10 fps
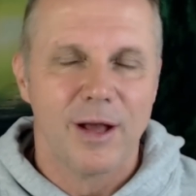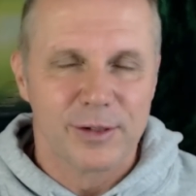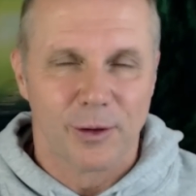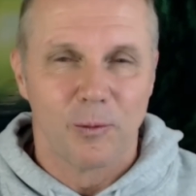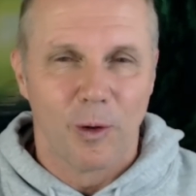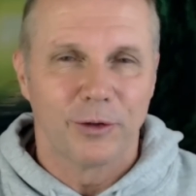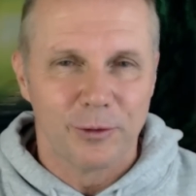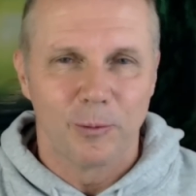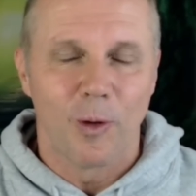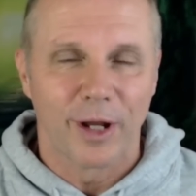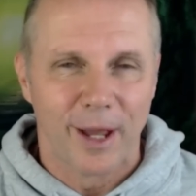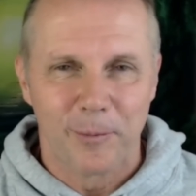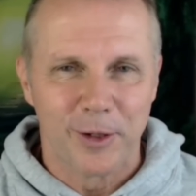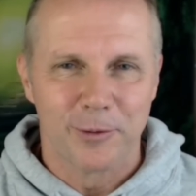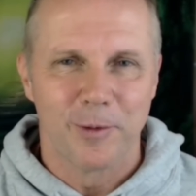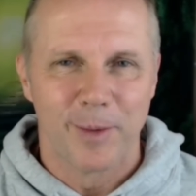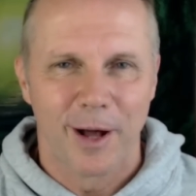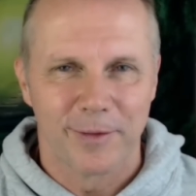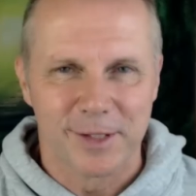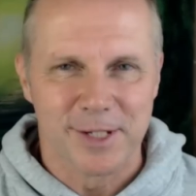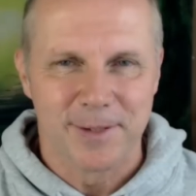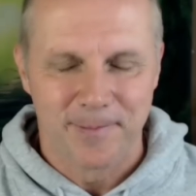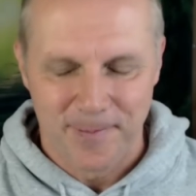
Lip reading: So what can we do about this?